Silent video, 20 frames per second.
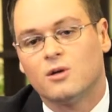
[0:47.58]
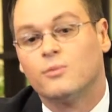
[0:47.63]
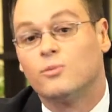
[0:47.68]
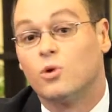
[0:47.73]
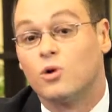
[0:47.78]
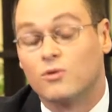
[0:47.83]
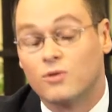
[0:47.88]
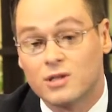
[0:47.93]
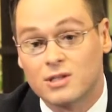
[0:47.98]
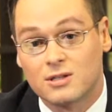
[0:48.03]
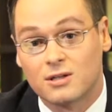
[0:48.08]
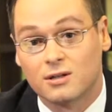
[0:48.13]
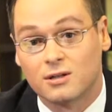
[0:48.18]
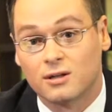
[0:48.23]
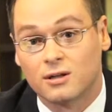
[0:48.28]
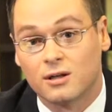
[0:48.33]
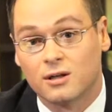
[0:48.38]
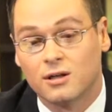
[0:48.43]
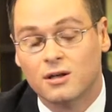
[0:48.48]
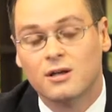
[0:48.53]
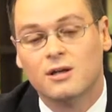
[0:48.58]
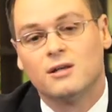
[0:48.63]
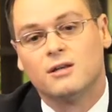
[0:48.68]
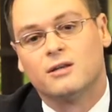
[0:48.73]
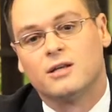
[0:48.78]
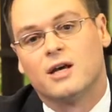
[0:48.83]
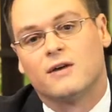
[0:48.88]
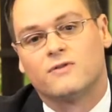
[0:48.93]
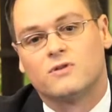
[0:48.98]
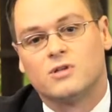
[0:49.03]
More recently,
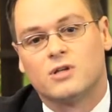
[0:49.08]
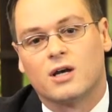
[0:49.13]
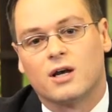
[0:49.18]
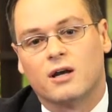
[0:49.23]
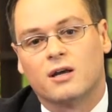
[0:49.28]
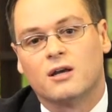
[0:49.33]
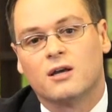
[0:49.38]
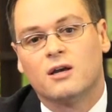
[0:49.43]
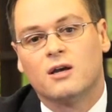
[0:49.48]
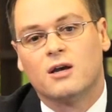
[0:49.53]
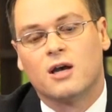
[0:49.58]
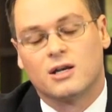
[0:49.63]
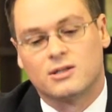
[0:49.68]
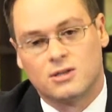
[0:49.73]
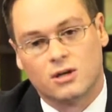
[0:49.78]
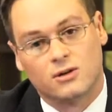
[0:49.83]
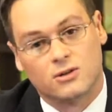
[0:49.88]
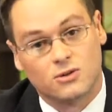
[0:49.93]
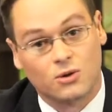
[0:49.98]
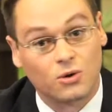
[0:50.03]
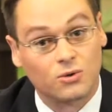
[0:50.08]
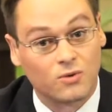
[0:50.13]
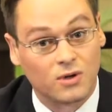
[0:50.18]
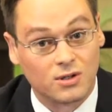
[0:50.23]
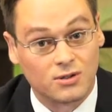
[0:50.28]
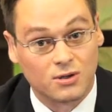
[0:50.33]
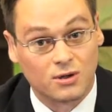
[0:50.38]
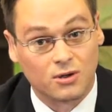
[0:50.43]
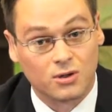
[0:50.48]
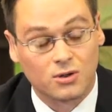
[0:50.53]
the FDA has done its own
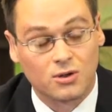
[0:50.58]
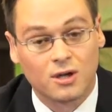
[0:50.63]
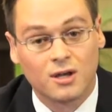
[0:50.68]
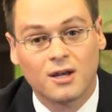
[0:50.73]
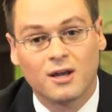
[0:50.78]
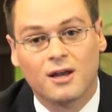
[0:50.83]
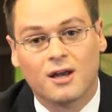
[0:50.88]
research